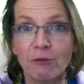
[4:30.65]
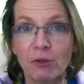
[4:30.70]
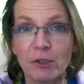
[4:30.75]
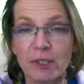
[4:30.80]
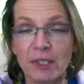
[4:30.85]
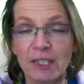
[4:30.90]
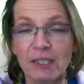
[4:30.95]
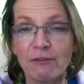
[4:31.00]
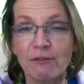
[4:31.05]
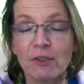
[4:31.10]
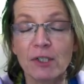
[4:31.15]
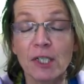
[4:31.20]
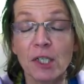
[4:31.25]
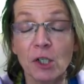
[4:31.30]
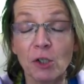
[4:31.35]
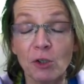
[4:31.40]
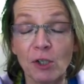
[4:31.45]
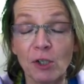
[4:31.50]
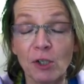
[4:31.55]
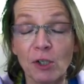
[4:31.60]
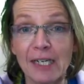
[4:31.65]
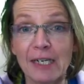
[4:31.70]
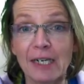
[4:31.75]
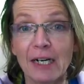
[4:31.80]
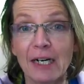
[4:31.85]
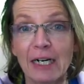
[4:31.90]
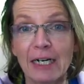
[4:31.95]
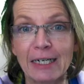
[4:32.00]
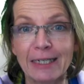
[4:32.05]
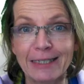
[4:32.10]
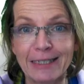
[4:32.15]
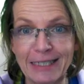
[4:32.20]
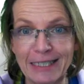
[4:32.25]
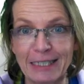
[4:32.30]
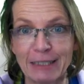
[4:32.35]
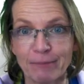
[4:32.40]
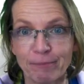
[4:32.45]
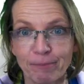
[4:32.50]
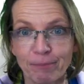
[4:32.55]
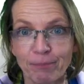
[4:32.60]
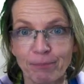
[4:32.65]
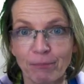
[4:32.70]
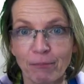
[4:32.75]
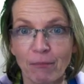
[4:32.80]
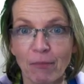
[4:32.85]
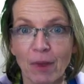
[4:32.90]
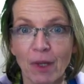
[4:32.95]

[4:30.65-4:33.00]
It receives a unique ID.